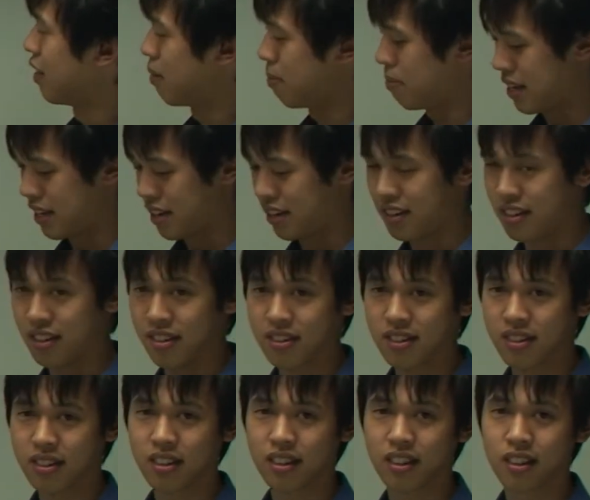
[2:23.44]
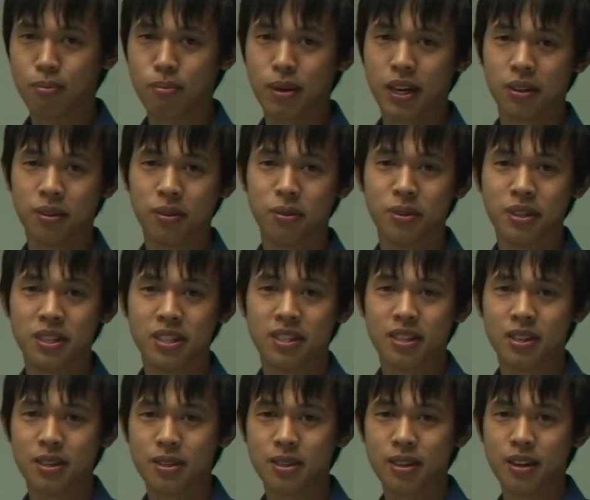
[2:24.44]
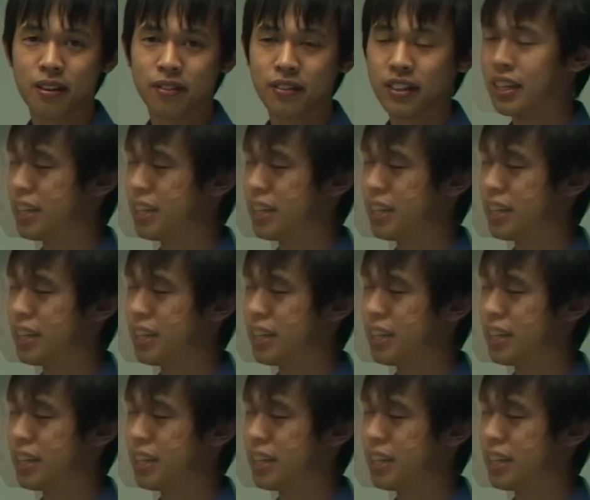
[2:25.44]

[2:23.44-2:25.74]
because the metal was so soft.